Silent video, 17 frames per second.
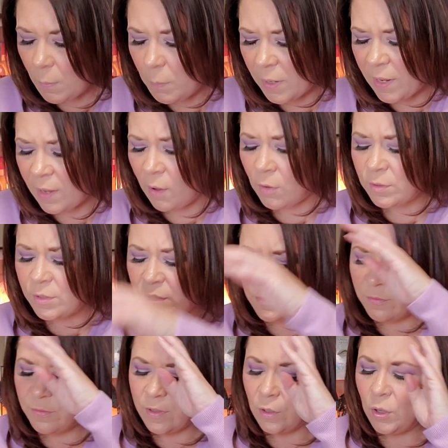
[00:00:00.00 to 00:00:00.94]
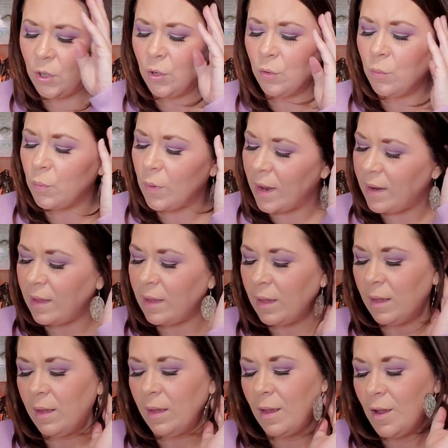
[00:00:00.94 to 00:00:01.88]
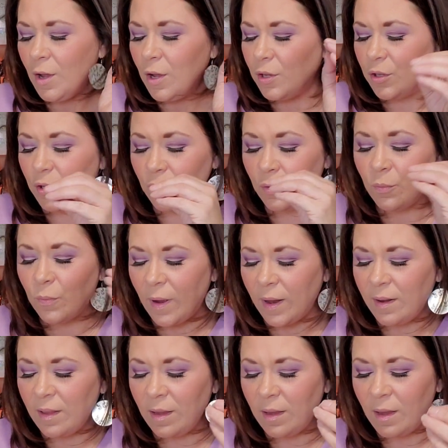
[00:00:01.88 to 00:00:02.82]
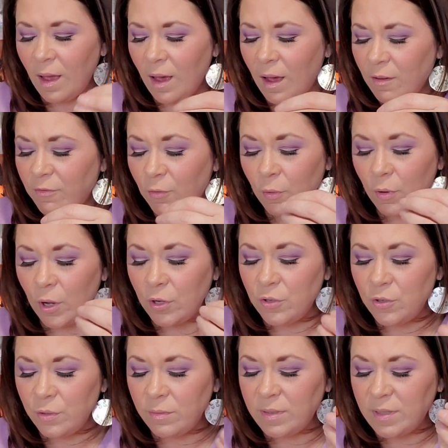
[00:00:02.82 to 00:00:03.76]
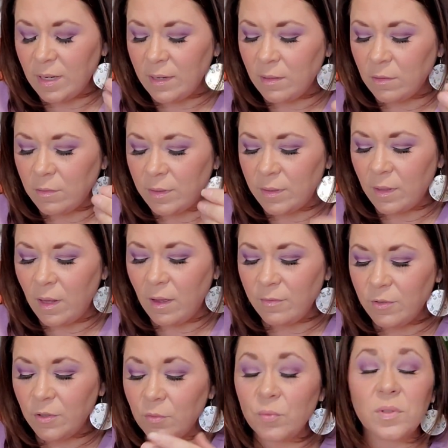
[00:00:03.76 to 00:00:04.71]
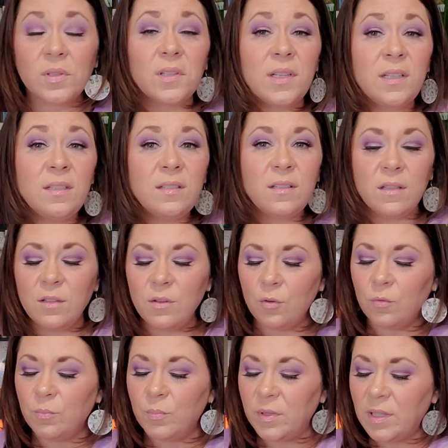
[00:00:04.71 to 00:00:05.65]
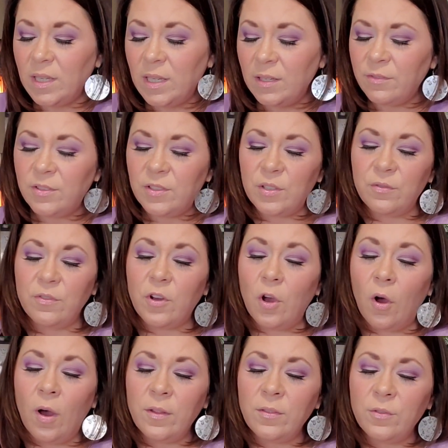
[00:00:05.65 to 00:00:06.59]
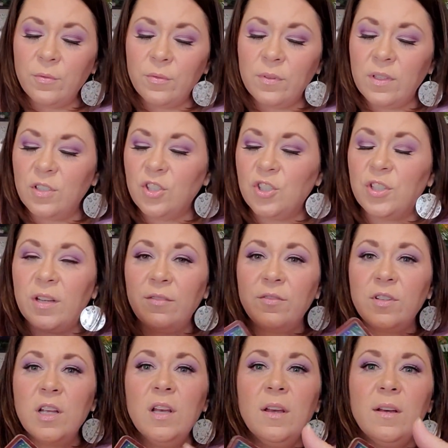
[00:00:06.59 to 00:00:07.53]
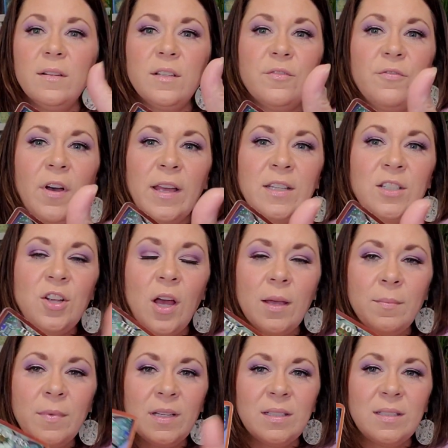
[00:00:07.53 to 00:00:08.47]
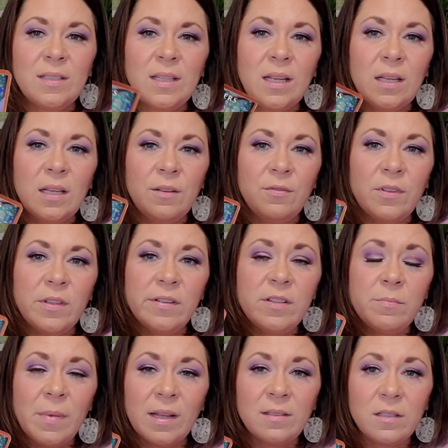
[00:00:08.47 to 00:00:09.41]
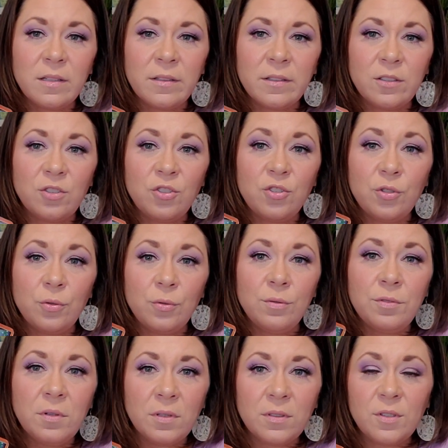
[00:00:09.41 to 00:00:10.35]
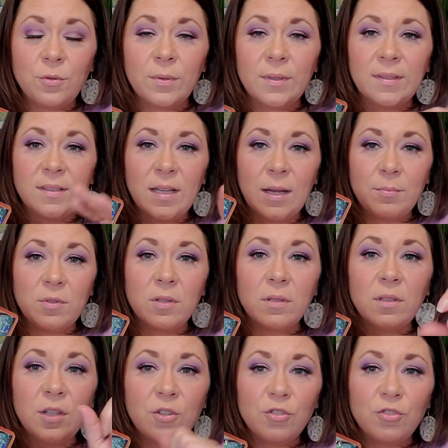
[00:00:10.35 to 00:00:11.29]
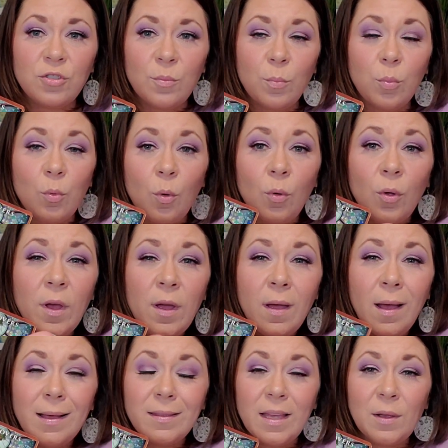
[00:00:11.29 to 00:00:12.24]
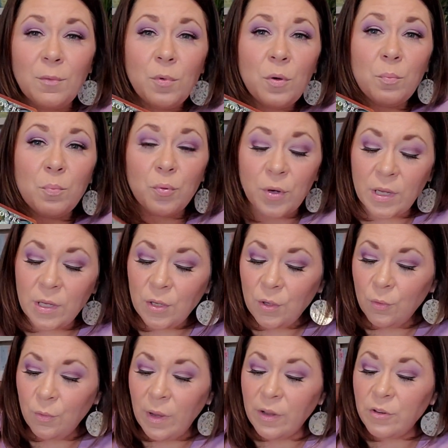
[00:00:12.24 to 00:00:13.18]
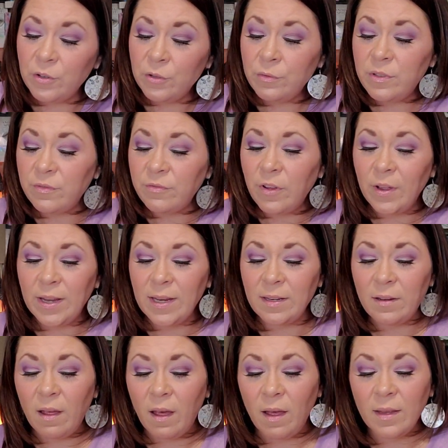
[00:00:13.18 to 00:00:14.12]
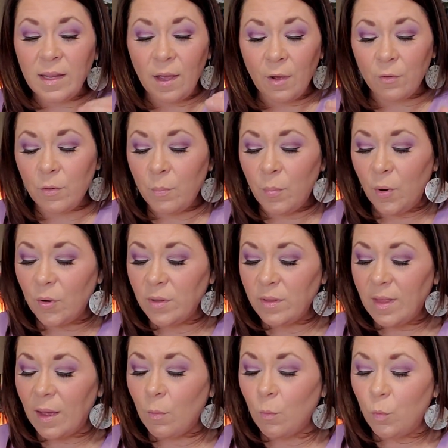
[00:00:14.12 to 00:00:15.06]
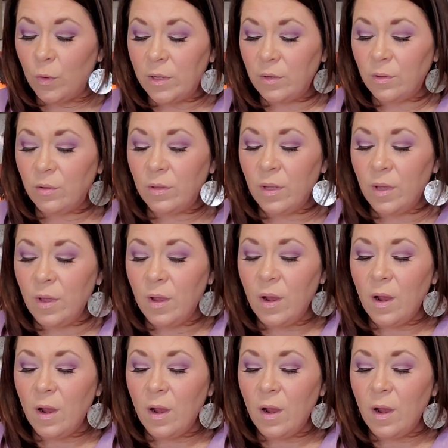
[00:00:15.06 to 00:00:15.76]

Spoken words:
But I also feel you're ready. You're ready for a new cycle in love. You released the old beliefs. You've gone through this shift. Divine timing is saying if these masculines choose not to accept the leadership role, they will bring you a new divine counterpart that will